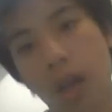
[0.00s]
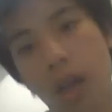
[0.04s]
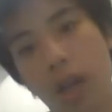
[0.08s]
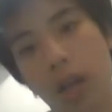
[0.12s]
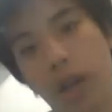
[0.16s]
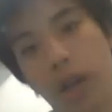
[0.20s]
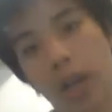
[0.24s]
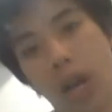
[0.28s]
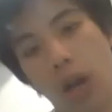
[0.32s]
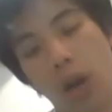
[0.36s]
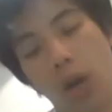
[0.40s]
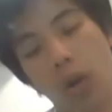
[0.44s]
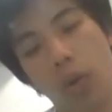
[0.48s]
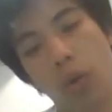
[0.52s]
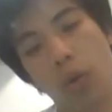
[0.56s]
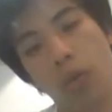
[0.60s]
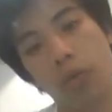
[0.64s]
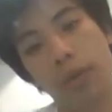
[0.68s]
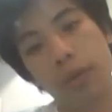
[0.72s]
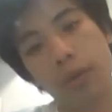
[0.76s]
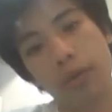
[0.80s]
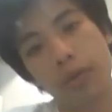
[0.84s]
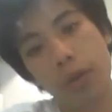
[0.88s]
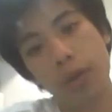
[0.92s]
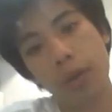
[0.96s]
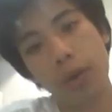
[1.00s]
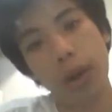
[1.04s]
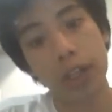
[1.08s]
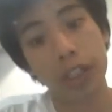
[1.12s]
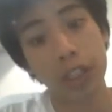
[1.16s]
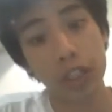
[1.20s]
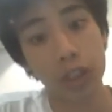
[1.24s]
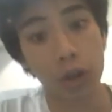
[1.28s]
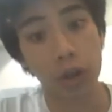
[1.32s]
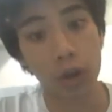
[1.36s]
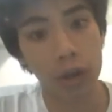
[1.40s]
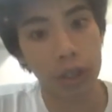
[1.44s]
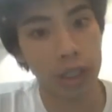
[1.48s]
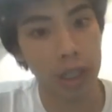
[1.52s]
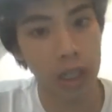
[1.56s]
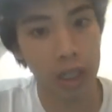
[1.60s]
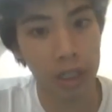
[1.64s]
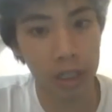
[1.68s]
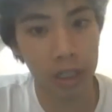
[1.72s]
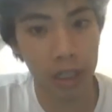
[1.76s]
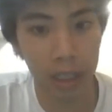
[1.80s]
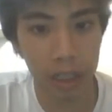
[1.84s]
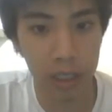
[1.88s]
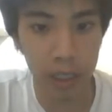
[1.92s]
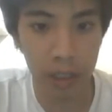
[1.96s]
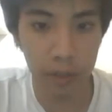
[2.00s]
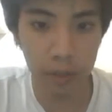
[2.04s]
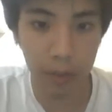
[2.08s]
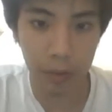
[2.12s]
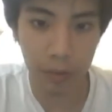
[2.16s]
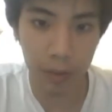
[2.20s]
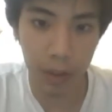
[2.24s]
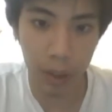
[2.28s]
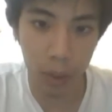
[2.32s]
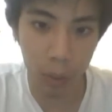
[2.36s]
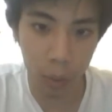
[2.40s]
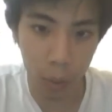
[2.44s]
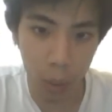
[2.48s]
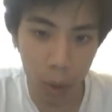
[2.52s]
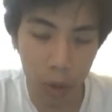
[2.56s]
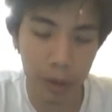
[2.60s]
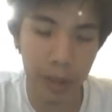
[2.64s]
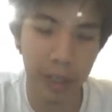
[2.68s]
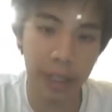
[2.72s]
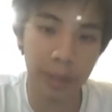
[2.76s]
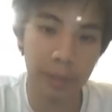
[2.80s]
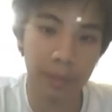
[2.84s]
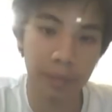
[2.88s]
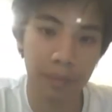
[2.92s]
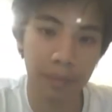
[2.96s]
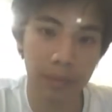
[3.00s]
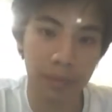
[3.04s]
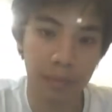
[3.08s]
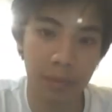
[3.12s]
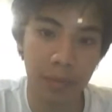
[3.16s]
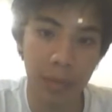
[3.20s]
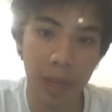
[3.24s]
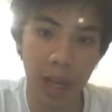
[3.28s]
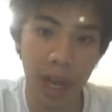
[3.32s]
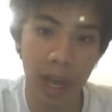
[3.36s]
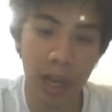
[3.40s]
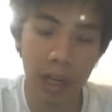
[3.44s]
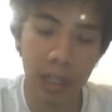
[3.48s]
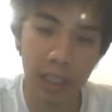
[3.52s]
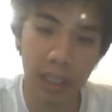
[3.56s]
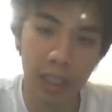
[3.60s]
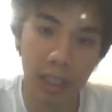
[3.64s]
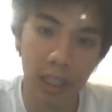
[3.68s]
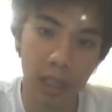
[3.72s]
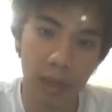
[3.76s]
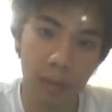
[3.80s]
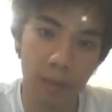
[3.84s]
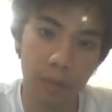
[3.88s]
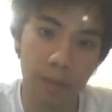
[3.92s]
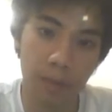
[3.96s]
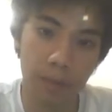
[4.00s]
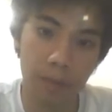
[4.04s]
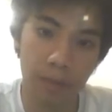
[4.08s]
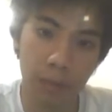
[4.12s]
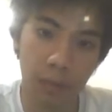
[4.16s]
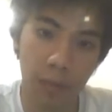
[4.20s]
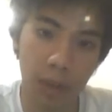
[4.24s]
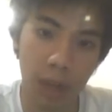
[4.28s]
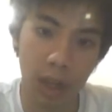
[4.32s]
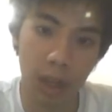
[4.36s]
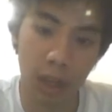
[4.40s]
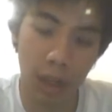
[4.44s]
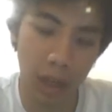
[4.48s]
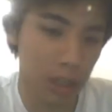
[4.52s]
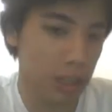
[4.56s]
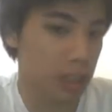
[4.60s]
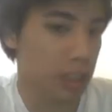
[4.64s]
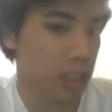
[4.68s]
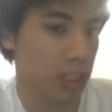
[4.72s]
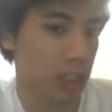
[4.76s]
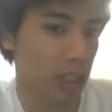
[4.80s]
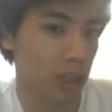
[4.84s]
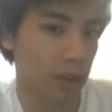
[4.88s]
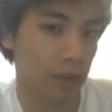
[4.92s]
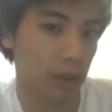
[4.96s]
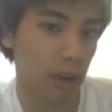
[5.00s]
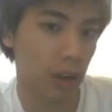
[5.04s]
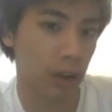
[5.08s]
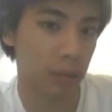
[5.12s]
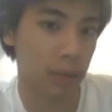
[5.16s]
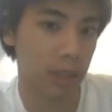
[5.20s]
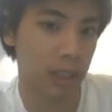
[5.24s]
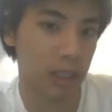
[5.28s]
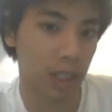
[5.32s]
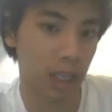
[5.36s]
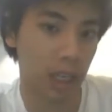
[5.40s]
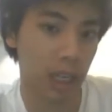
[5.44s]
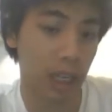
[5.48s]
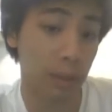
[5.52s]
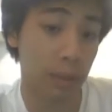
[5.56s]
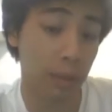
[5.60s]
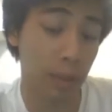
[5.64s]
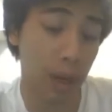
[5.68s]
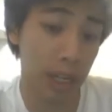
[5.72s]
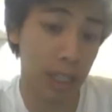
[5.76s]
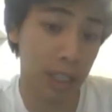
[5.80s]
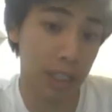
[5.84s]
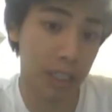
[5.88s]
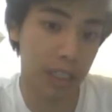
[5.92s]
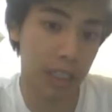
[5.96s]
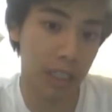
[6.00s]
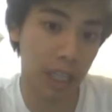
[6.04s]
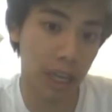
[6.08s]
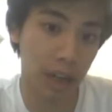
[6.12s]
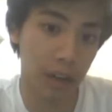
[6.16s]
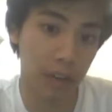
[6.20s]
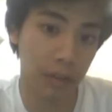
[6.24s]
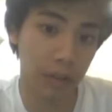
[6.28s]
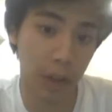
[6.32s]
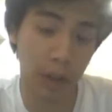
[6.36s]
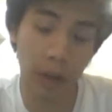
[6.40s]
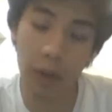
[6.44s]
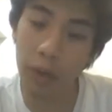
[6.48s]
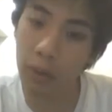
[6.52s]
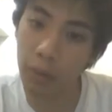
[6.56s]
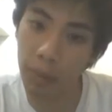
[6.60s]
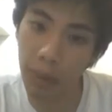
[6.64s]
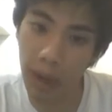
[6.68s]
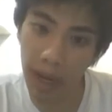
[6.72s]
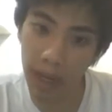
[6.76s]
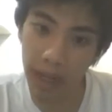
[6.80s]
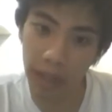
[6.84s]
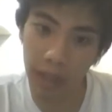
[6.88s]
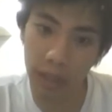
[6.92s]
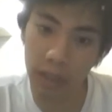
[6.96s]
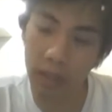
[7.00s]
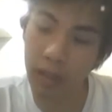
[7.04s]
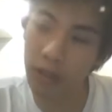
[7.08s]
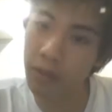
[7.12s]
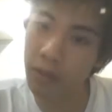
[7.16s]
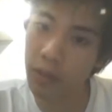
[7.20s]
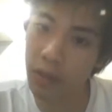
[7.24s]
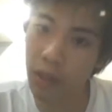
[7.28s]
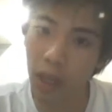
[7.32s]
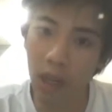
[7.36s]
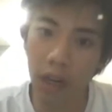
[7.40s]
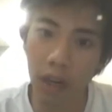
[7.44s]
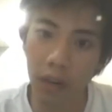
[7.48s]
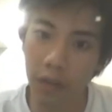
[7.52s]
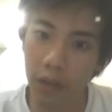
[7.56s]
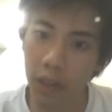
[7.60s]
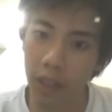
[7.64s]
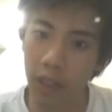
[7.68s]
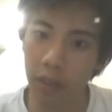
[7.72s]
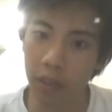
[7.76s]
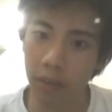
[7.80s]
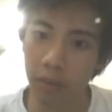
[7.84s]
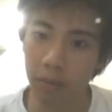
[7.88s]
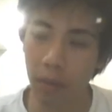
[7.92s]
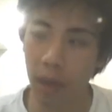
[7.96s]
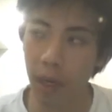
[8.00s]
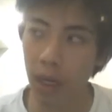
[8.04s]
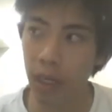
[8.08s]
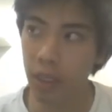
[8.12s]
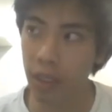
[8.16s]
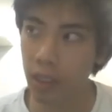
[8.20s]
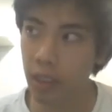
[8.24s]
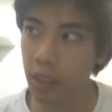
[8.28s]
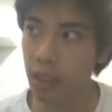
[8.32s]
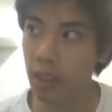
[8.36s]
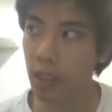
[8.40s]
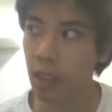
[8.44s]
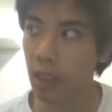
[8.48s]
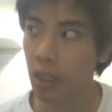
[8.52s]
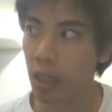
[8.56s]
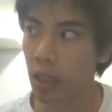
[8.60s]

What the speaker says: Now, before I start, I'd like to give a fair warning that a lot of the stuff I'll be saying might sound very repetitive. A lot of it might